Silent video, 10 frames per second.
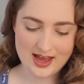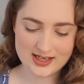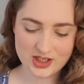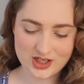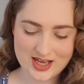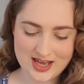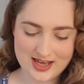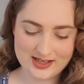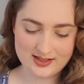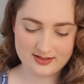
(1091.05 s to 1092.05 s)
She
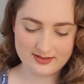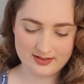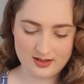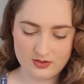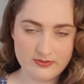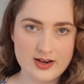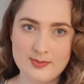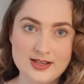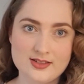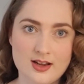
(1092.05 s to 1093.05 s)
is
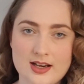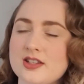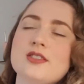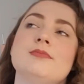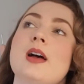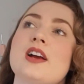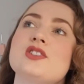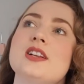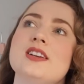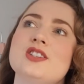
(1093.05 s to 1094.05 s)
incredibly stylish,
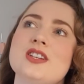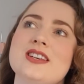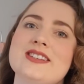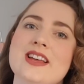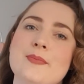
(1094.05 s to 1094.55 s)
actually. She's